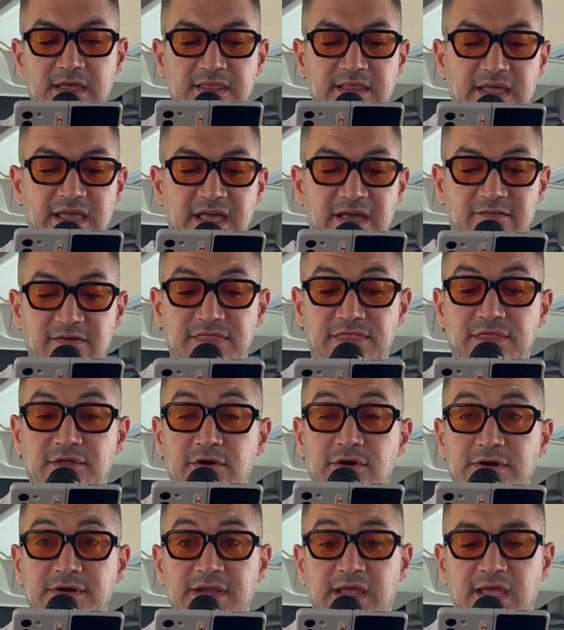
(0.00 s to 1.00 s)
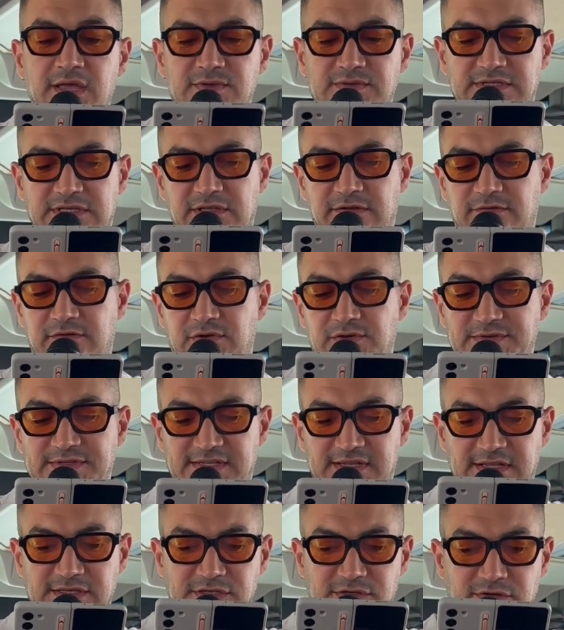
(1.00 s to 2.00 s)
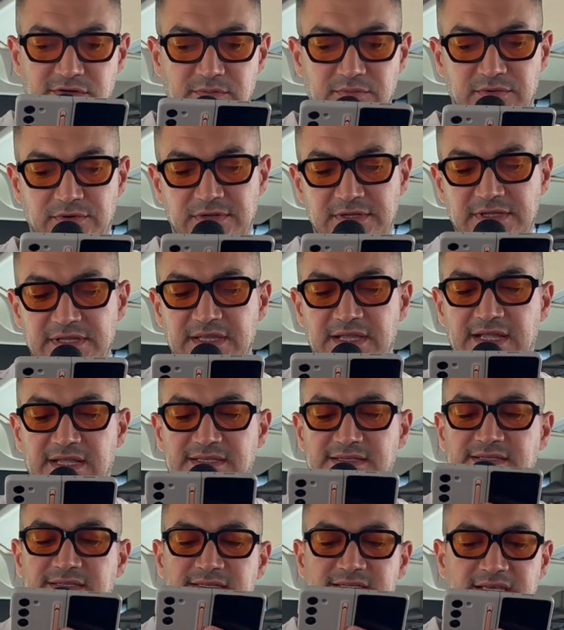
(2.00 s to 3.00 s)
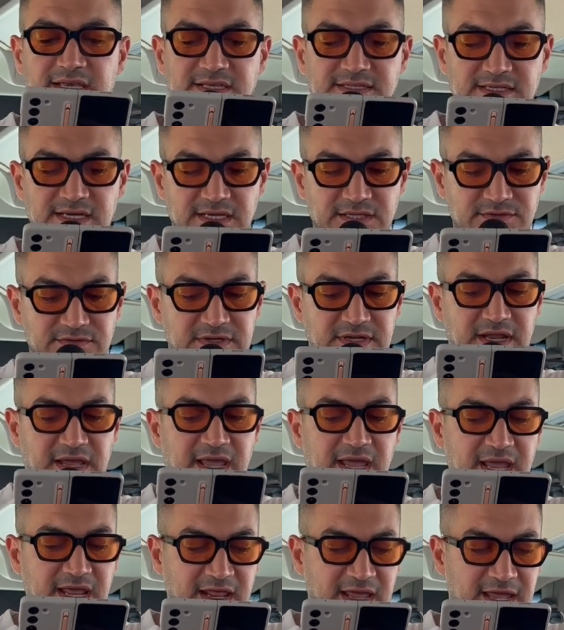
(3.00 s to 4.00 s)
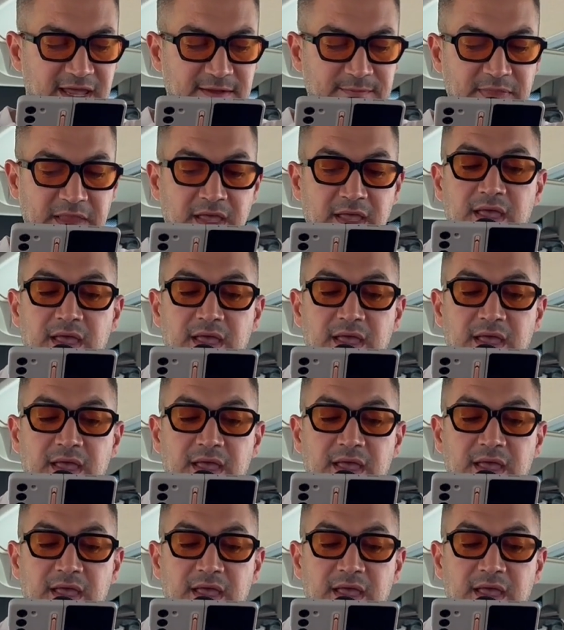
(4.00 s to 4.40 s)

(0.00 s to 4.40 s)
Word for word: They have Third Council of Constantinople. That's 680.